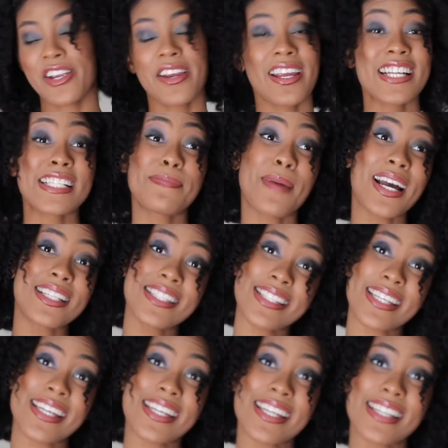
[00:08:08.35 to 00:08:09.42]
are your
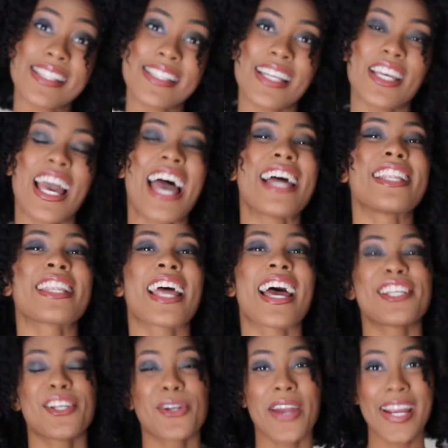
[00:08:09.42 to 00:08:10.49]
expenses, and
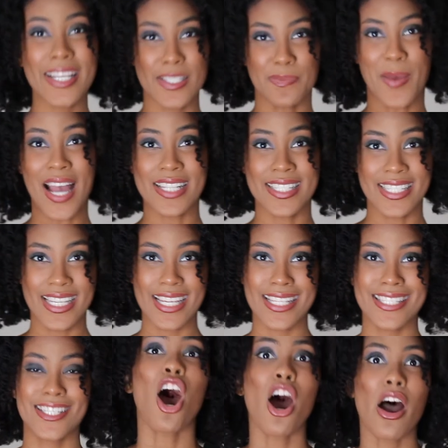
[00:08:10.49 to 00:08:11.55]
your
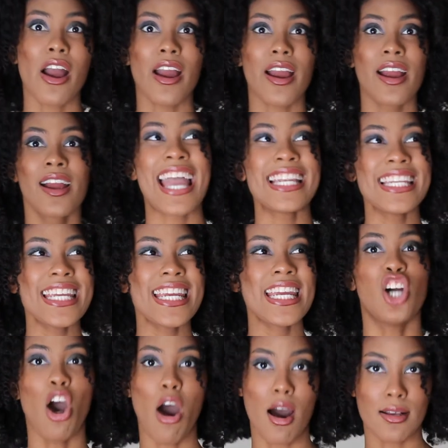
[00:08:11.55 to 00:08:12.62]
expenses are any
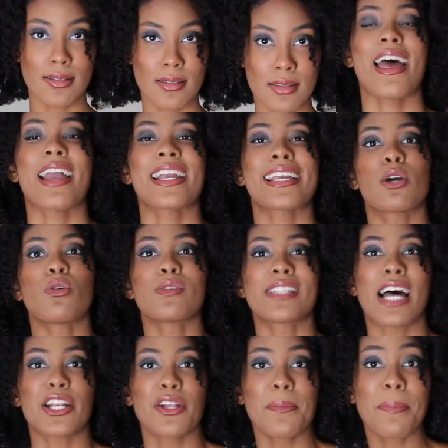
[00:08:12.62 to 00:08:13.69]
cost that goes
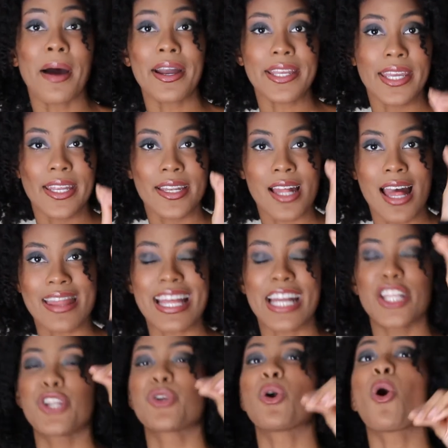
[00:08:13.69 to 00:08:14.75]
out of your pocket
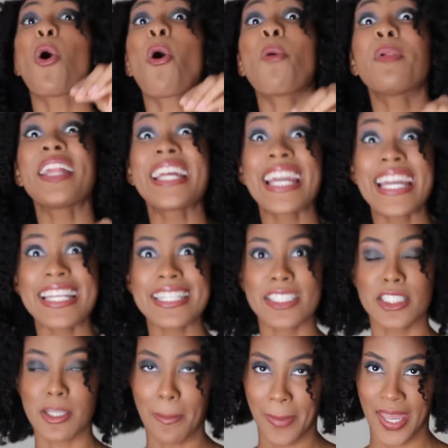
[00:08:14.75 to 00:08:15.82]
that you're obligated to